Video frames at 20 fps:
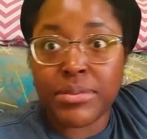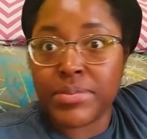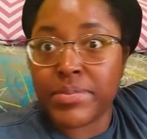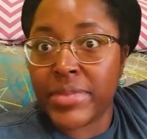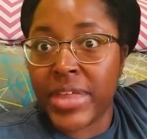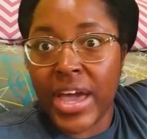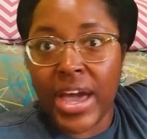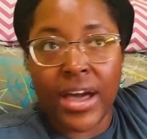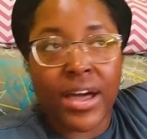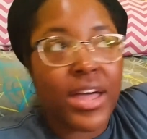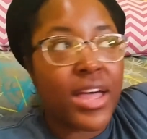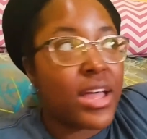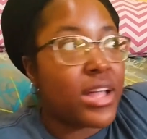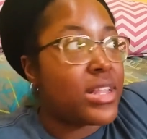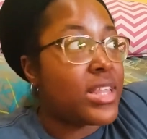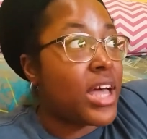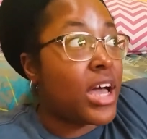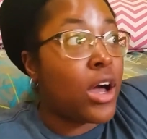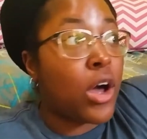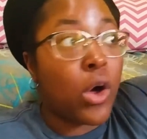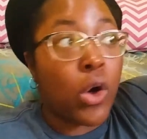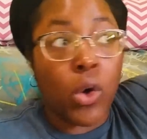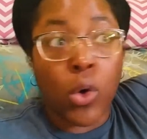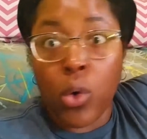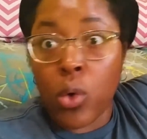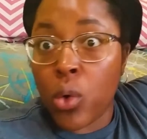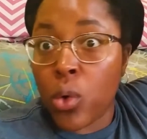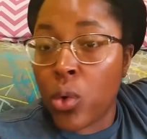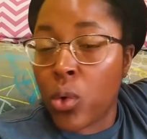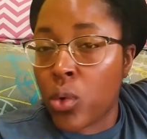Yeah, that
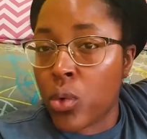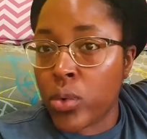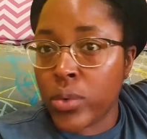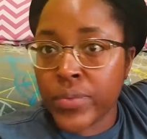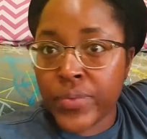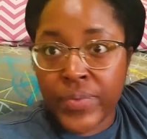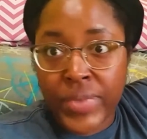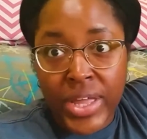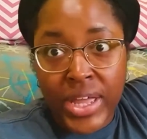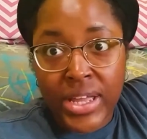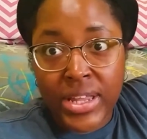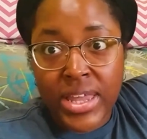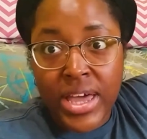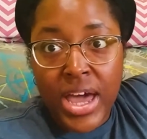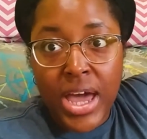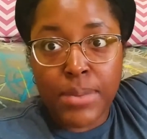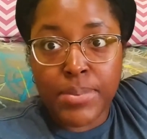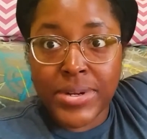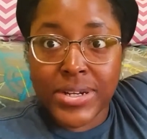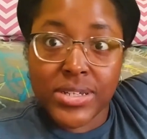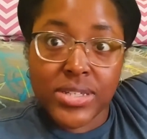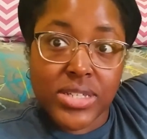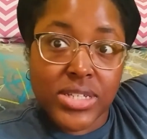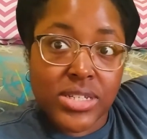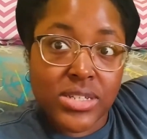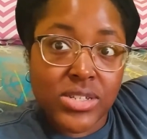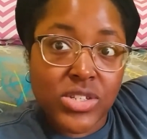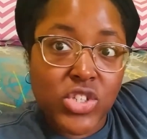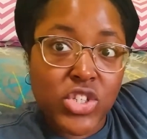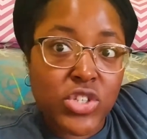whole thing that happened in
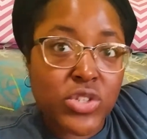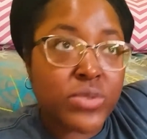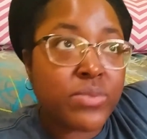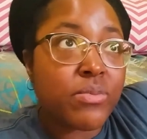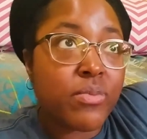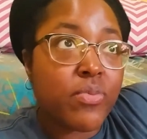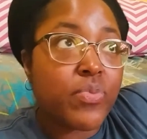season 2.